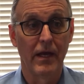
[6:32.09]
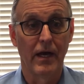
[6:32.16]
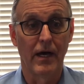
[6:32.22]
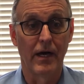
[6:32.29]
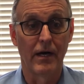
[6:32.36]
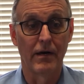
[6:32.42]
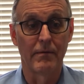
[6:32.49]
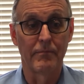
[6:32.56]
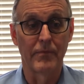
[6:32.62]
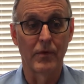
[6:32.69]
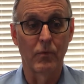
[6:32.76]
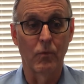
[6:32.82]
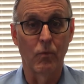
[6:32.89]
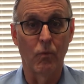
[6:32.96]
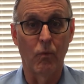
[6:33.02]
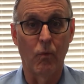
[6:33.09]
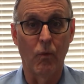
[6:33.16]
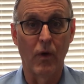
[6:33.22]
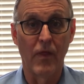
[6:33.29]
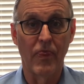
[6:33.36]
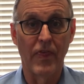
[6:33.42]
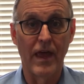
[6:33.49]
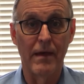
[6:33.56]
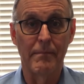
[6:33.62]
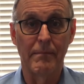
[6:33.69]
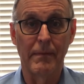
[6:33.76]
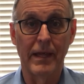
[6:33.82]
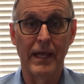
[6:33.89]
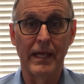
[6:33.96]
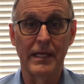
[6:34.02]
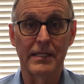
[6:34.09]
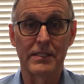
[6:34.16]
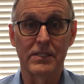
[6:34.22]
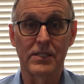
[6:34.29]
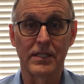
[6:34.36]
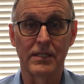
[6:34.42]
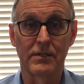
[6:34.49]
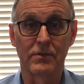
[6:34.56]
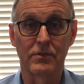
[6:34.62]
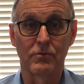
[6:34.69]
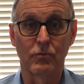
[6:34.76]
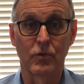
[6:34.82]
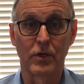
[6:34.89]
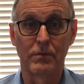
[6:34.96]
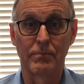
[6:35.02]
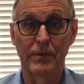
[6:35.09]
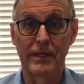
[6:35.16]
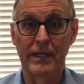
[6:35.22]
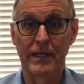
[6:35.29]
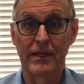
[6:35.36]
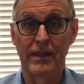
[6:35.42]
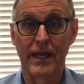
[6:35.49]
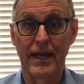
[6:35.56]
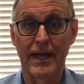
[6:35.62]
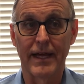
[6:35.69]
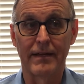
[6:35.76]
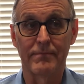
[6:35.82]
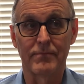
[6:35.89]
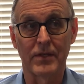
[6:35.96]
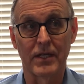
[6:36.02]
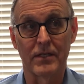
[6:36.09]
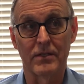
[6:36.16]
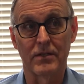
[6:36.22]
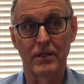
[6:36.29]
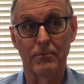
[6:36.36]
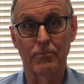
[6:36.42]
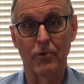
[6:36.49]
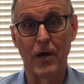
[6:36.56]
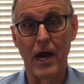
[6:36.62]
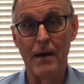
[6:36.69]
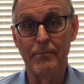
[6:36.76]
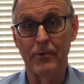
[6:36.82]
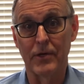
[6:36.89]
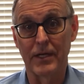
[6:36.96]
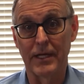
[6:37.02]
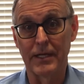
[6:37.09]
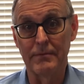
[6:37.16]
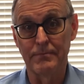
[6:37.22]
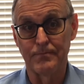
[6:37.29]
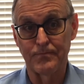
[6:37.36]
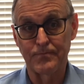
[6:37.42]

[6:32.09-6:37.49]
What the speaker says: What that means would be that the property,